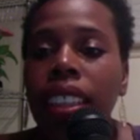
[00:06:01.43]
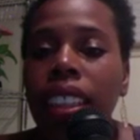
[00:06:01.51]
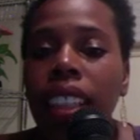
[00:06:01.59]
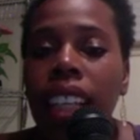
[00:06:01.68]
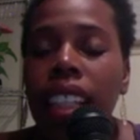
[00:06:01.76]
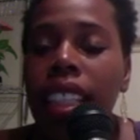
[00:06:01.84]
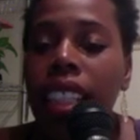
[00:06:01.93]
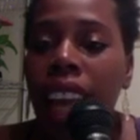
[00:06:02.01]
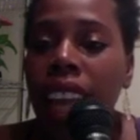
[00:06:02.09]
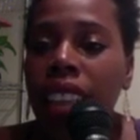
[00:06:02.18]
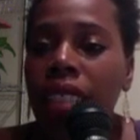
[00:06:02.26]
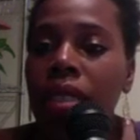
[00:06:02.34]
It's an
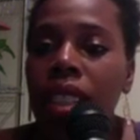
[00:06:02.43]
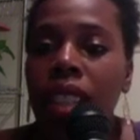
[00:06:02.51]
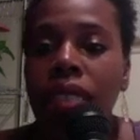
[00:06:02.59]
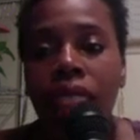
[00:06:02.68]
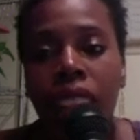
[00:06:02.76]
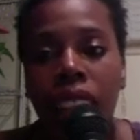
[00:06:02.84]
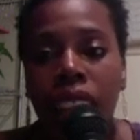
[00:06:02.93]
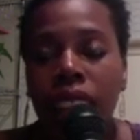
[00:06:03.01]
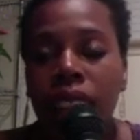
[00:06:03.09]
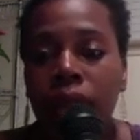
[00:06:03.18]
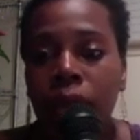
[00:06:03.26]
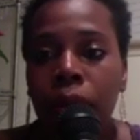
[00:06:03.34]
act of self-care.
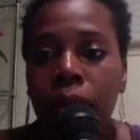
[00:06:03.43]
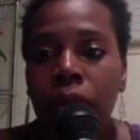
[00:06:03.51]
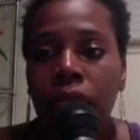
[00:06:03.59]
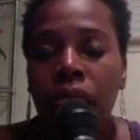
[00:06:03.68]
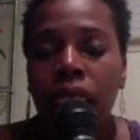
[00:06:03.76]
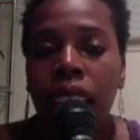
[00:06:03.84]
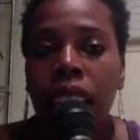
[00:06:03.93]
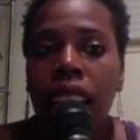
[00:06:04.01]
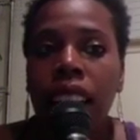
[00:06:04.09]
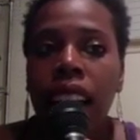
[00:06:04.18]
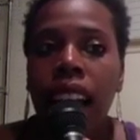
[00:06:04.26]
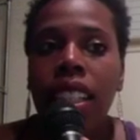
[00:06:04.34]
And
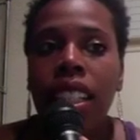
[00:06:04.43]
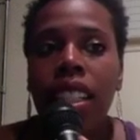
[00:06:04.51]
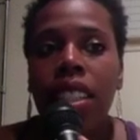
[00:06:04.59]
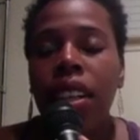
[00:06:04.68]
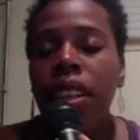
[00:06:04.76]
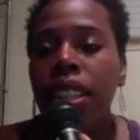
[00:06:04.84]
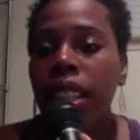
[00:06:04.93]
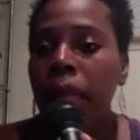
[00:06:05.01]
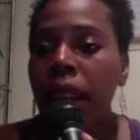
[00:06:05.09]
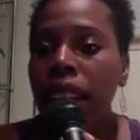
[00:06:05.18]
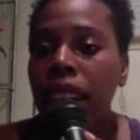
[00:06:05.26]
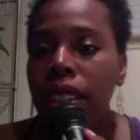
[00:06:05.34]
I just saw
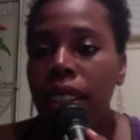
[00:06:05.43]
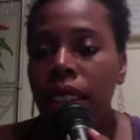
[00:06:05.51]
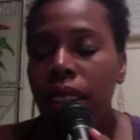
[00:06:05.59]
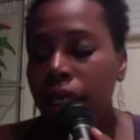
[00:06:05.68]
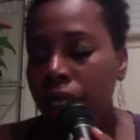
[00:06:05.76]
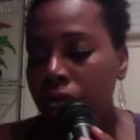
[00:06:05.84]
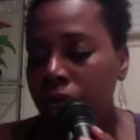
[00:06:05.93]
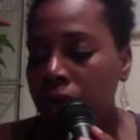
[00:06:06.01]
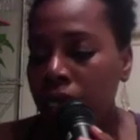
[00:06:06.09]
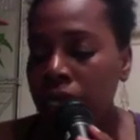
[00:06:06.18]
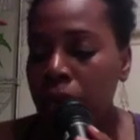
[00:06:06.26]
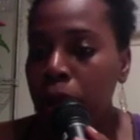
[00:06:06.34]
somebody else on
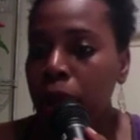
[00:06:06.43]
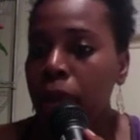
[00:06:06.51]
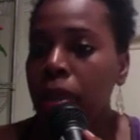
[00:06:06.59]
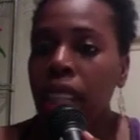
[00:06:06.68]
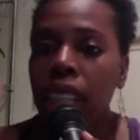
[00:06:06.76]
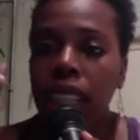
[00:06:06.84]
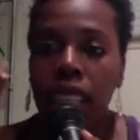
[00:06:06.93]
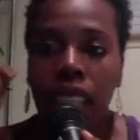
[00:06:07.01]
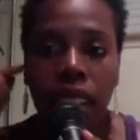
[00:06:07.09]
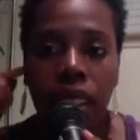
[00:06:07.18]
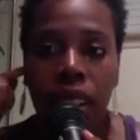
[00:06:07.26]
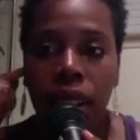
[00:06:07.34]
Facebook who said
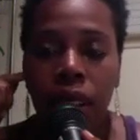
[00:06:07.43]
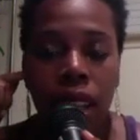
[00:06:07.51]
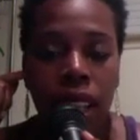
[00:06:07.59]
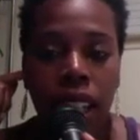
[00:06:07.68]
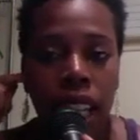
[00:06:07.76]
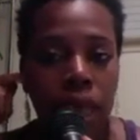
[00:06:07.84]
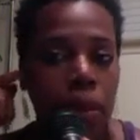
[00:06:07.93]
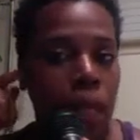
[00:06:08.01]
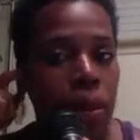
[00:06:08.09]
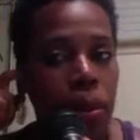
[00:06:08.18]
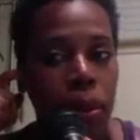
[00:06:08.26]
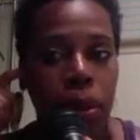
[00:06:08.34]
that, like
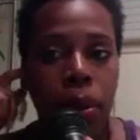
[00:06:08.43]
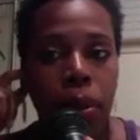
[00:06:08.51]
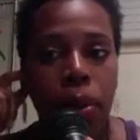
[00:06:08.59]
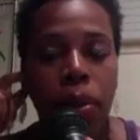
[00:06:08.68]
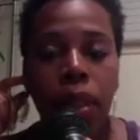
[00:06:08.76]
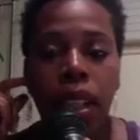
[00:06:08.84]
people who